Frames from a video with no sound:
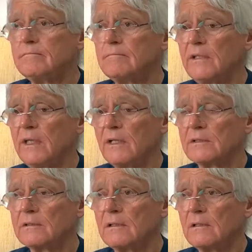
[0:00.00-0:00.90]

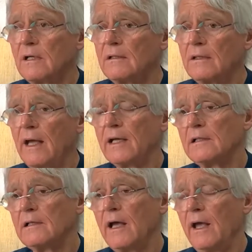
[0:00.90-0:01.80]
Yes,
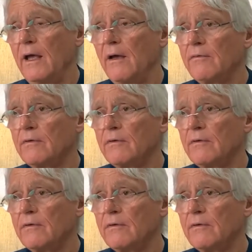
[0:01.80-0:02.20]
actually I have.